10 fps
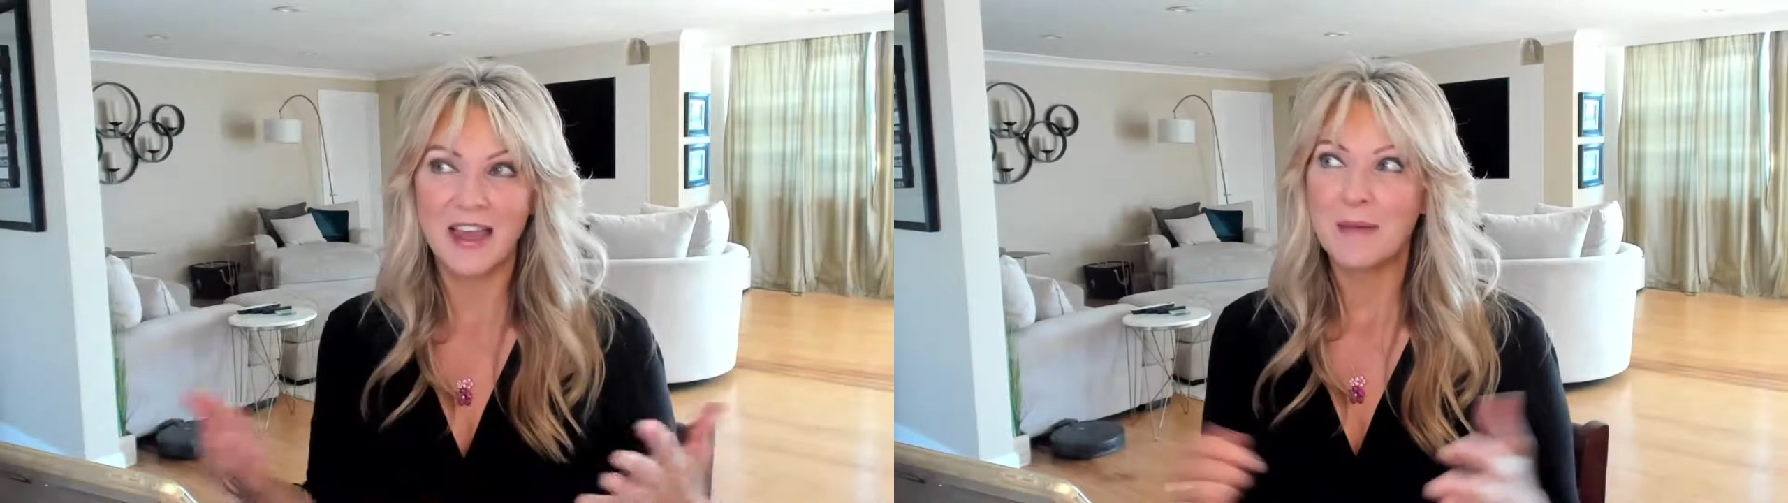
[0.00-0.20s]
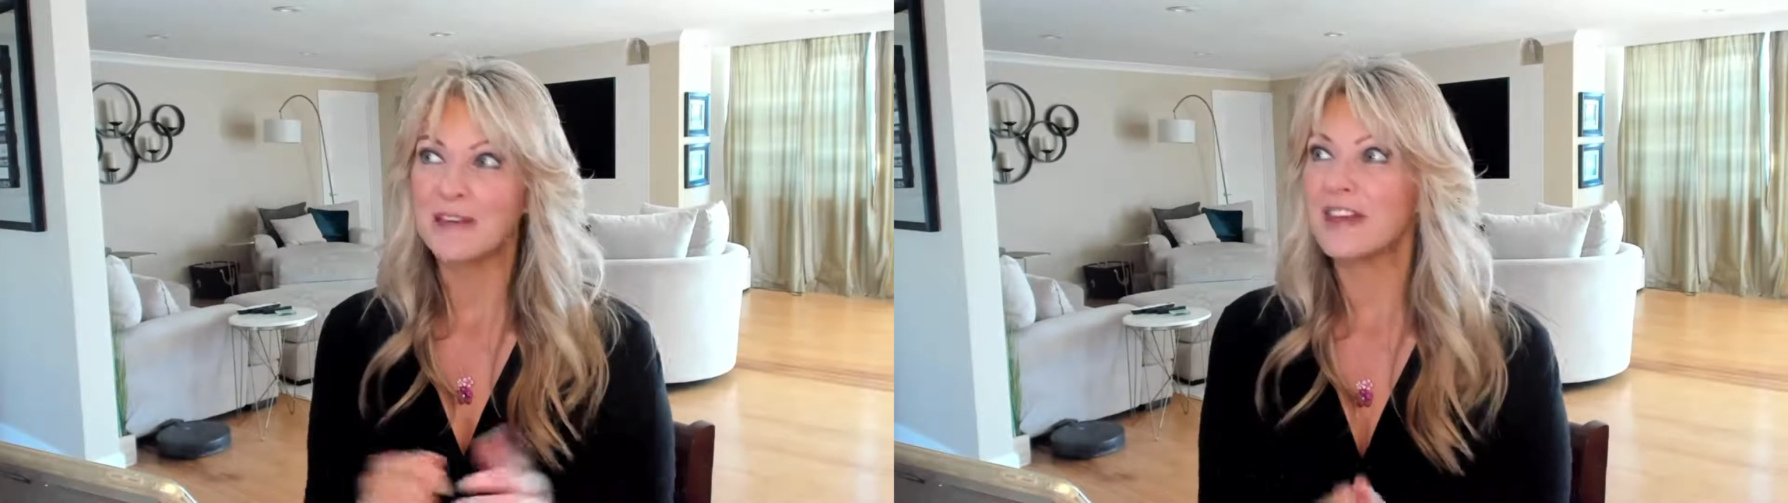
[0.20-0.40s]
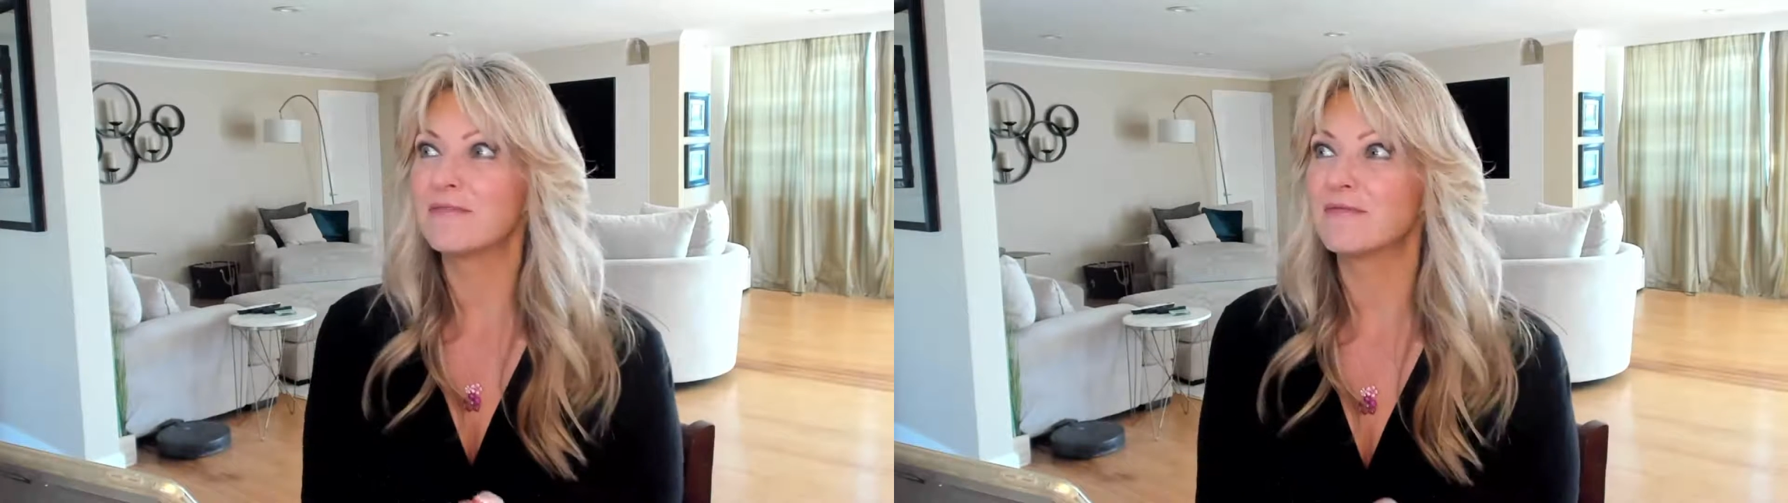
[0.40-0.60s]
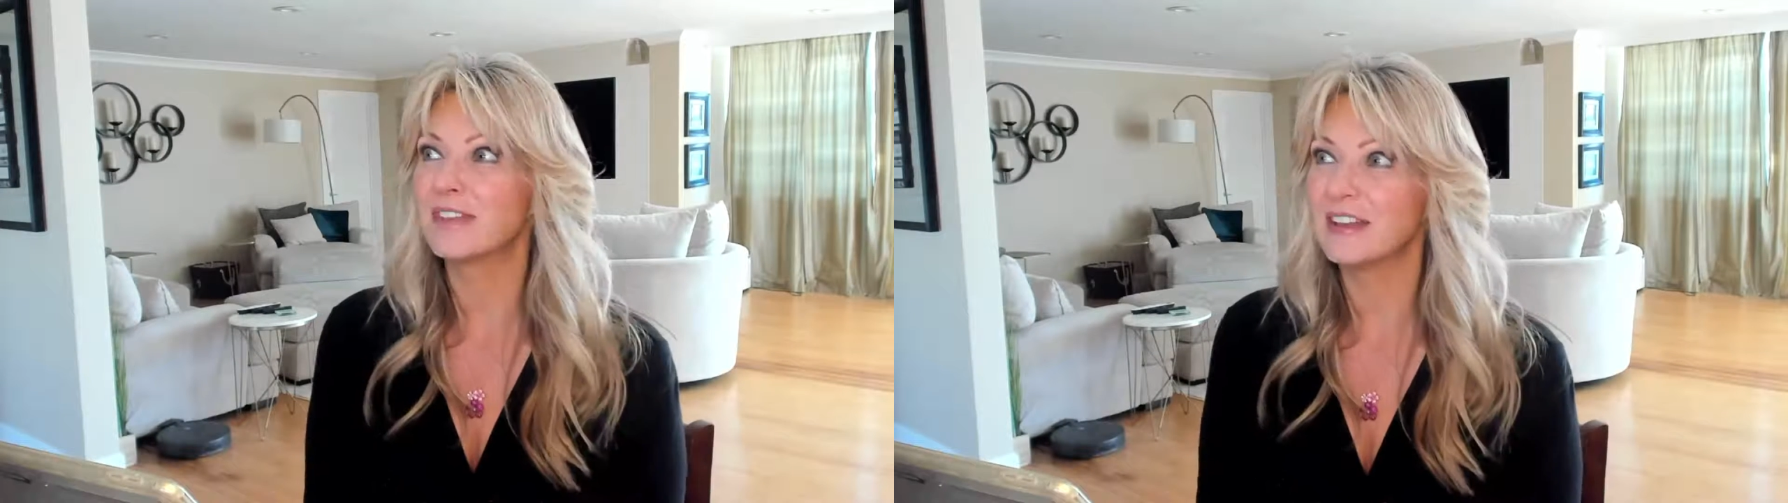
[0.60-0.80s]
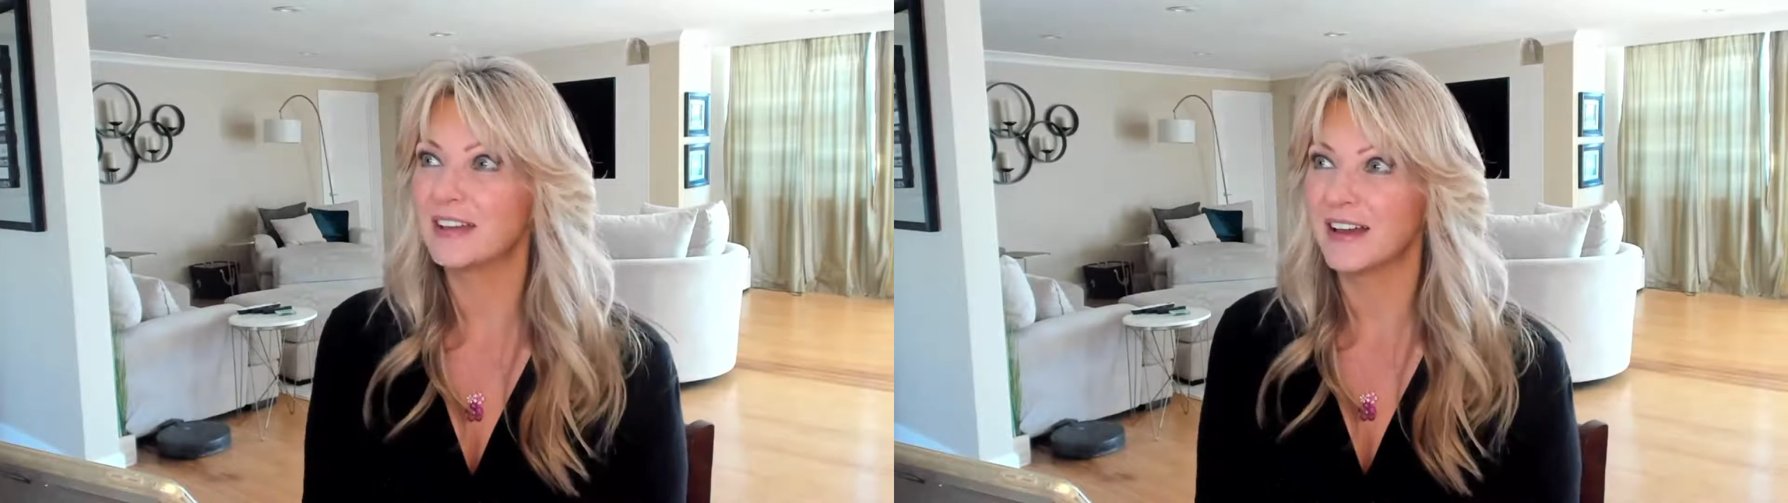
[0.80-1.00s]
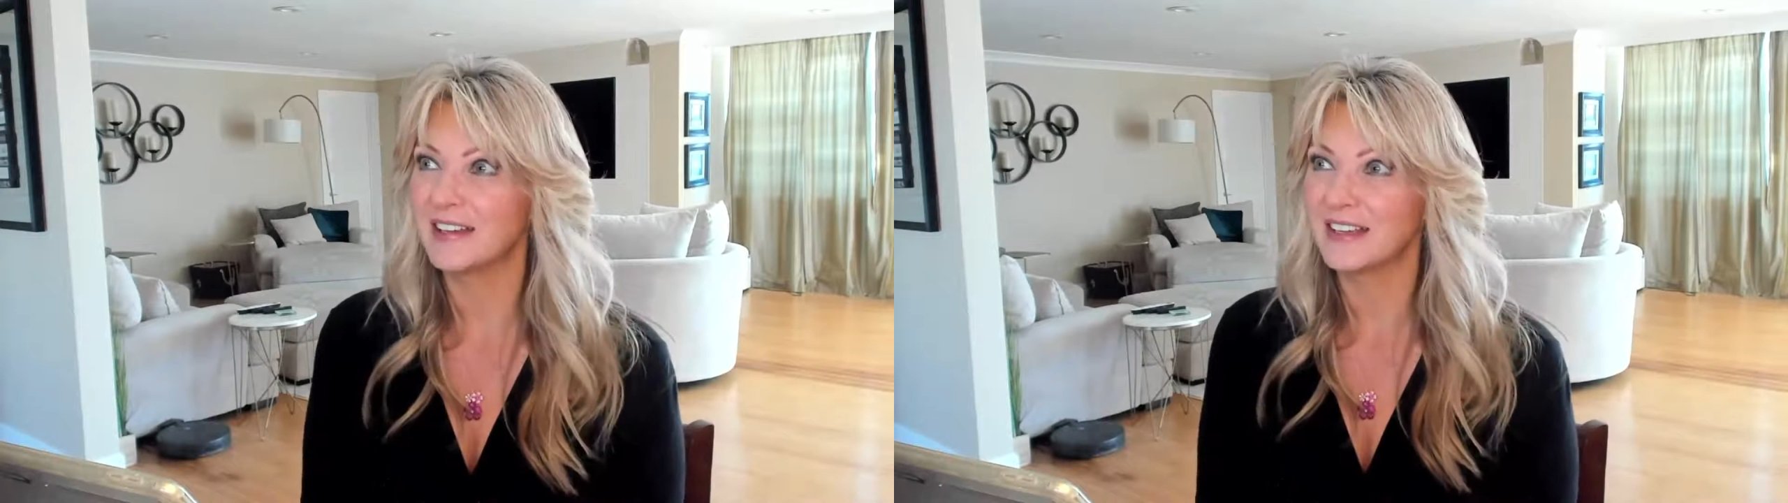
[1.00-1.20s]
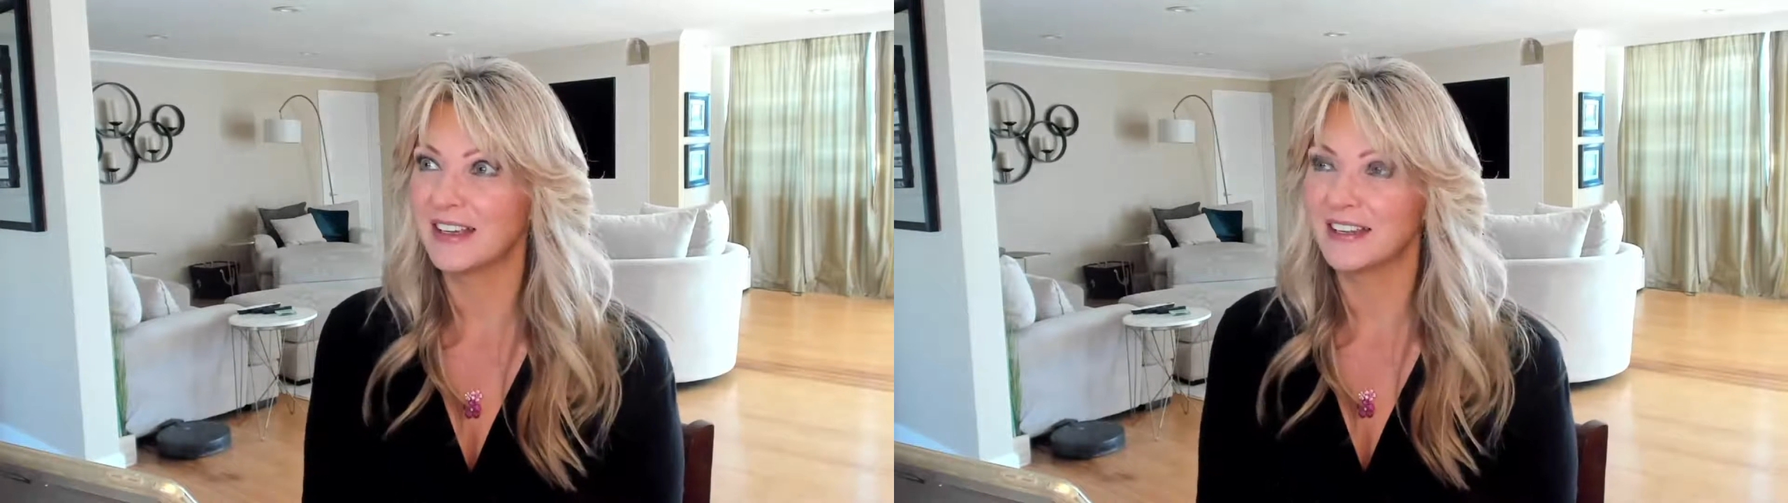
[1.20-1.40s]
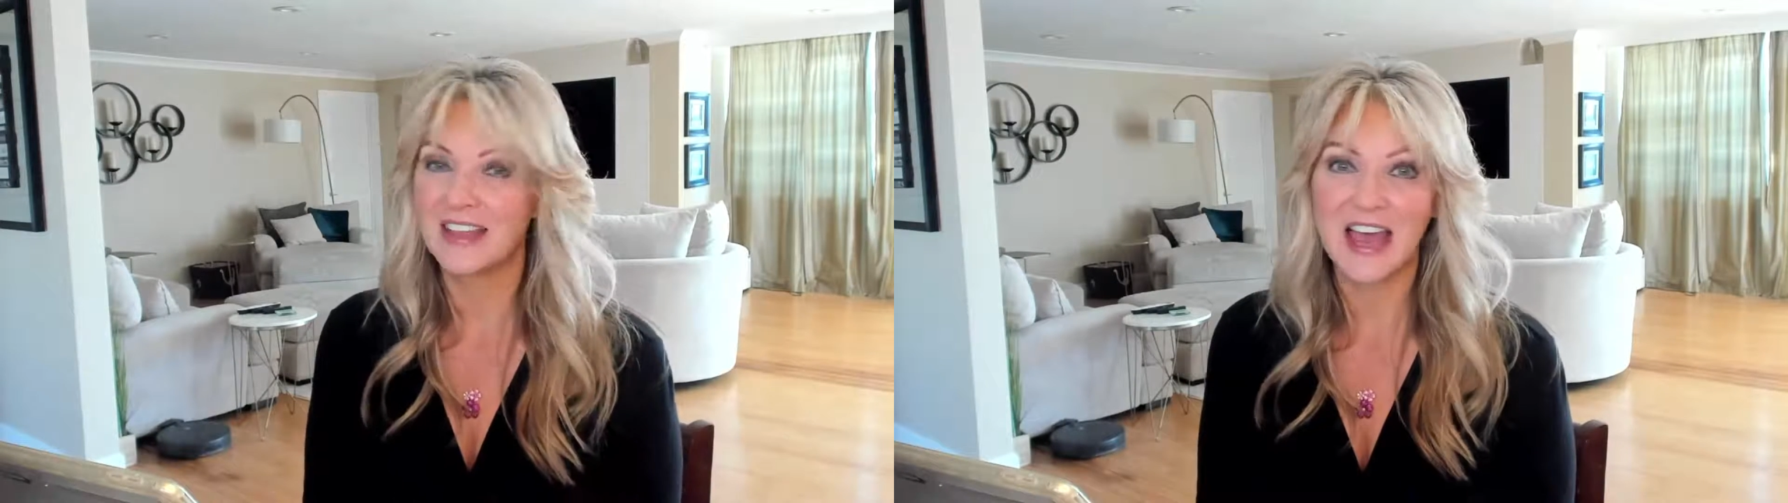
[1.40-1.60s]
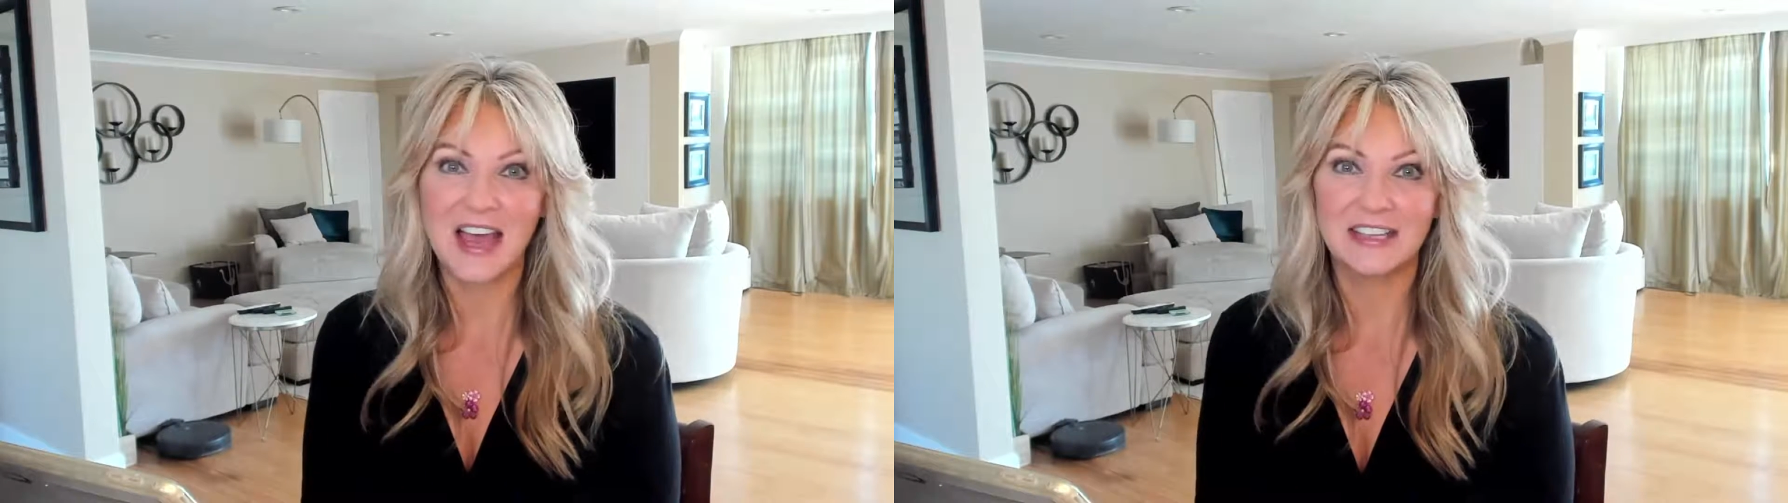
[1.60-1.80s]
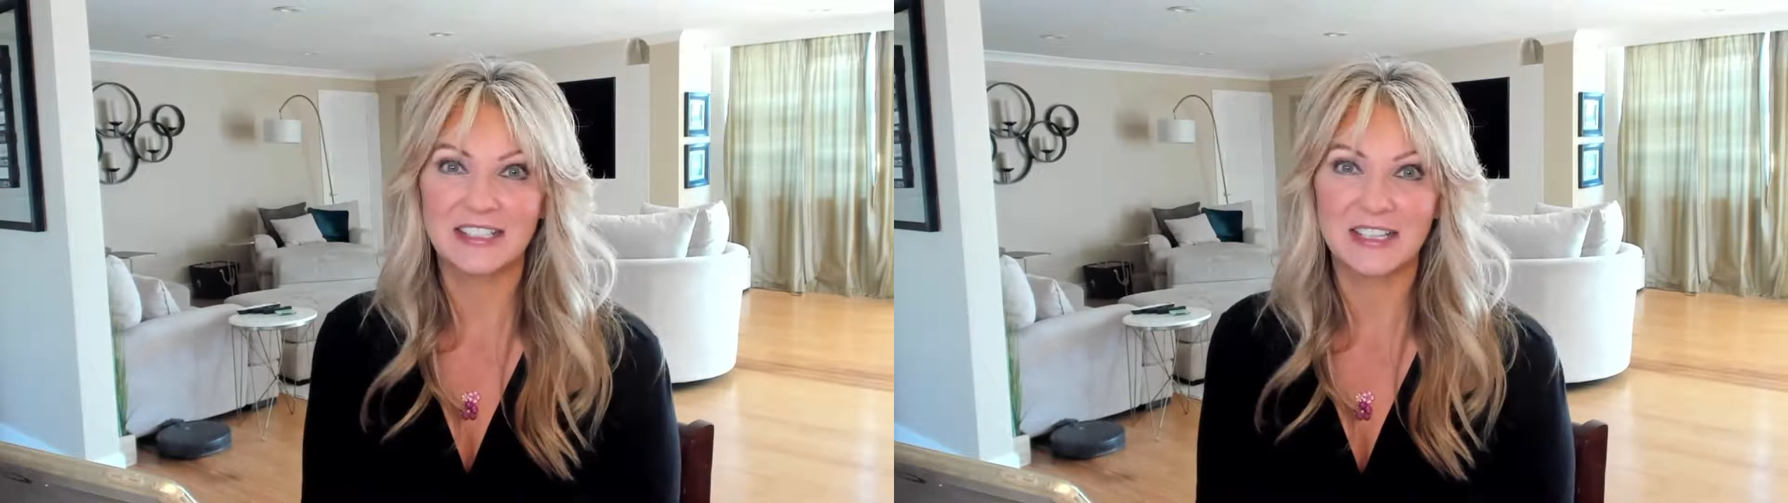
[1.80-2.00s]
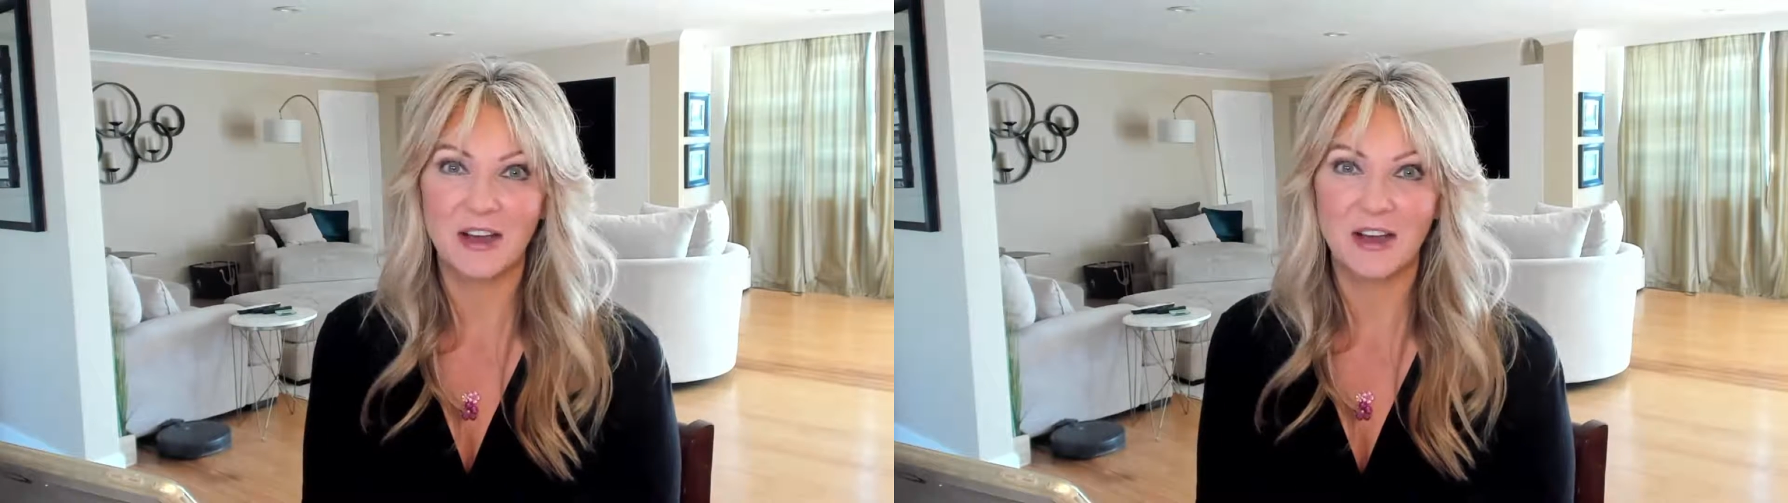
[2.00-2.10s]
but then realizing that,